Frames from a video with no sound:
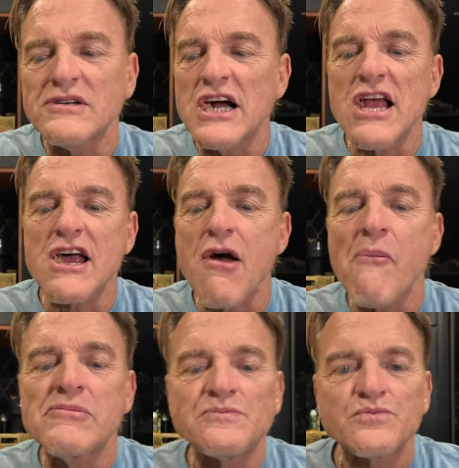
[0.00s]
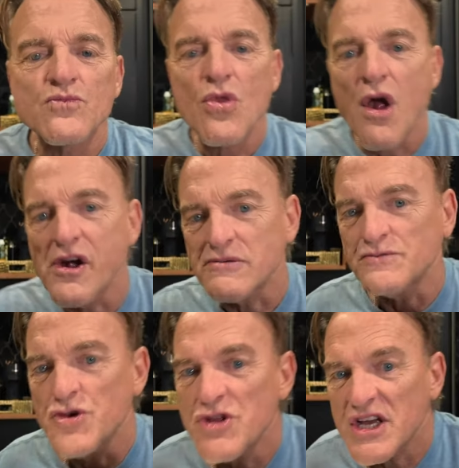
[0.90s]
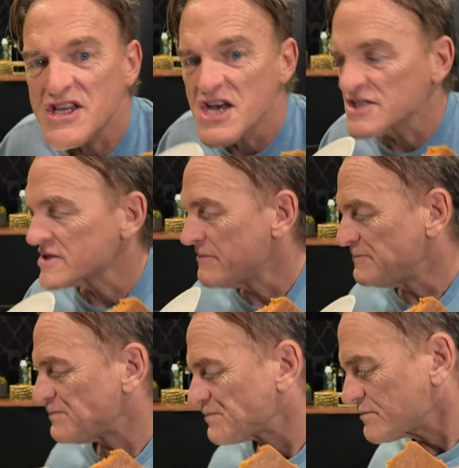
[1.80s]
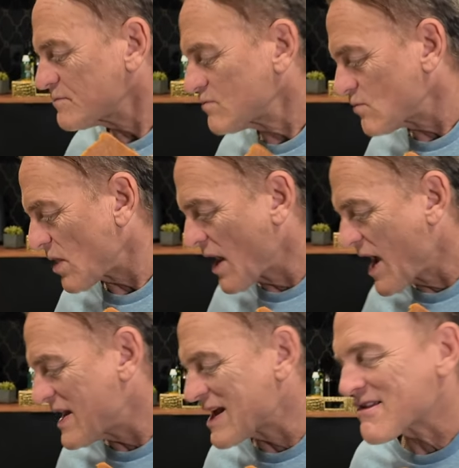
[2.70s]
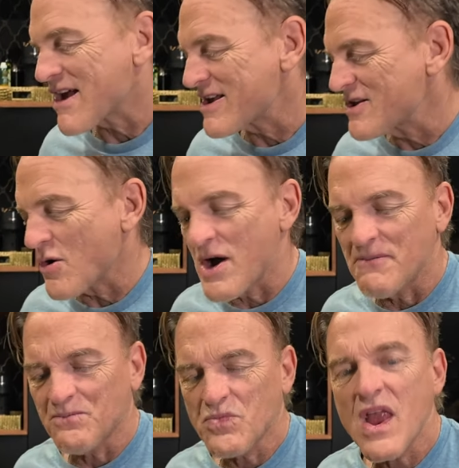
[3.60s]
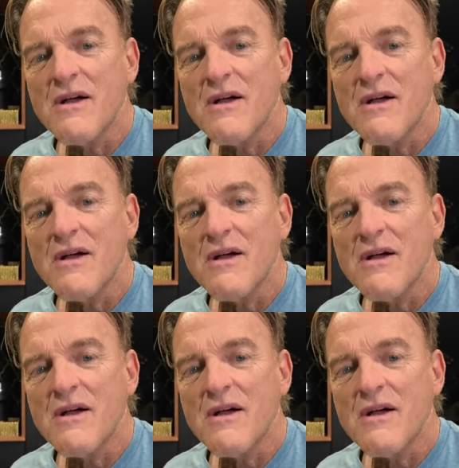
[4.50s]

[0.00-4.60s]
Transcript: I like it. Here, you lick this, and I say, you know what?